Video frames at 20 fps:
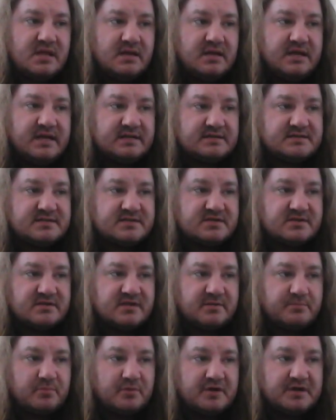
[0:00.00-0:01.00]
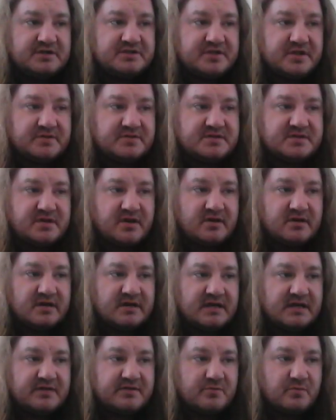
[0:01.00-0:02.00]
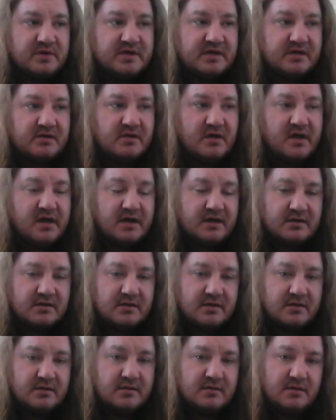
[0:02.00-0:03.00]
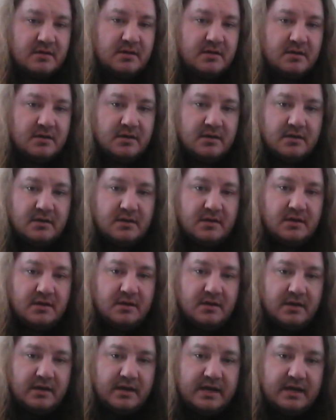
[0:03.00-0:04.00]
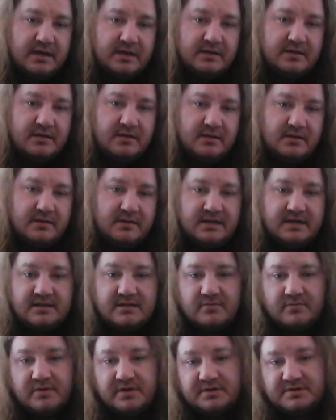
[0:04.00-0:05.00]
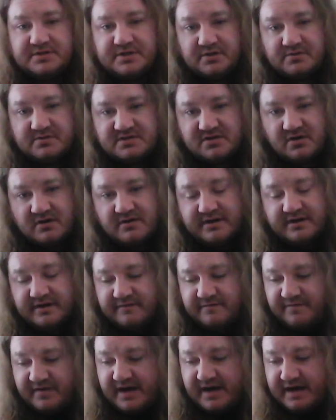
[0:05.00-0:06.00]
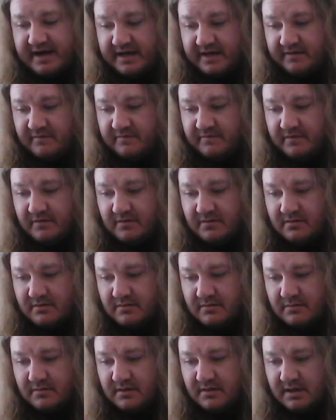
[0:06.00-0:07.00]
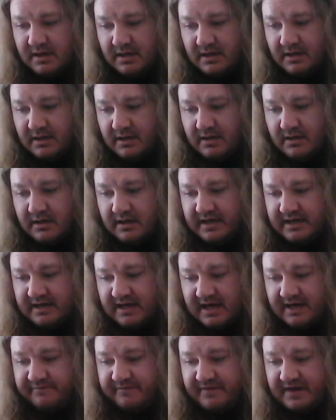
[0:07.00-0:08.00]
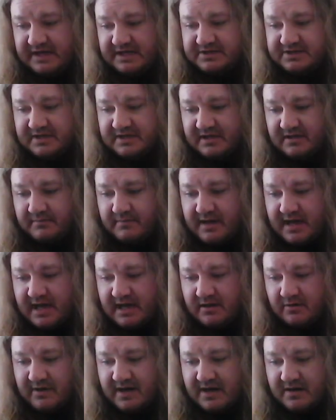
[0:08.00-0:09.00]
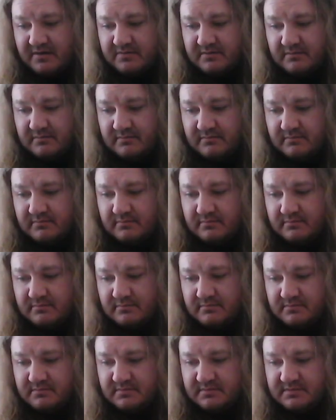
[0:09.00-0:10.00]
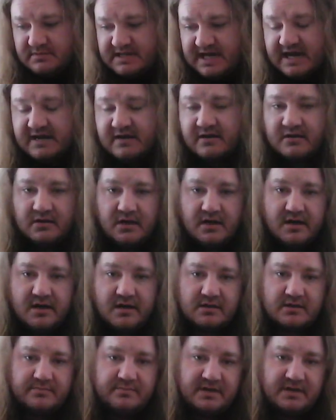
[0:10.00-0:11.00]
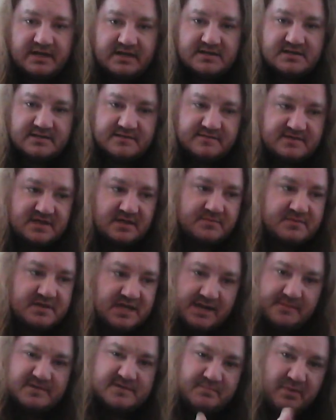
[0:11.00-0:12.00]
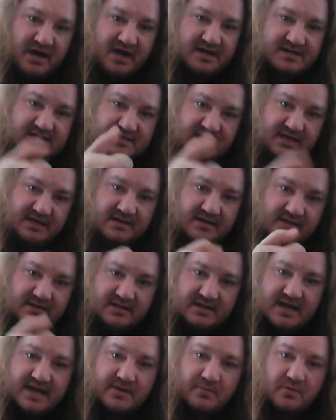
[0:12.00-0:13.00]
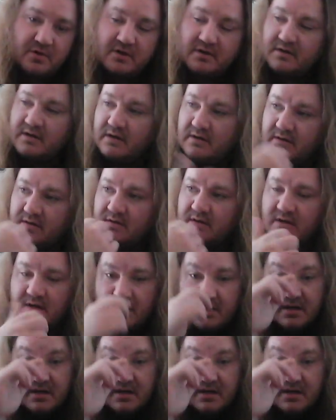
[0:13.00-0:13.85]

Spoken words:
it's the pre-show started at 3 o'clock, and then the real show started at 5. And I finished it at around 10 o'clock because of sometimes pausing it on the network and,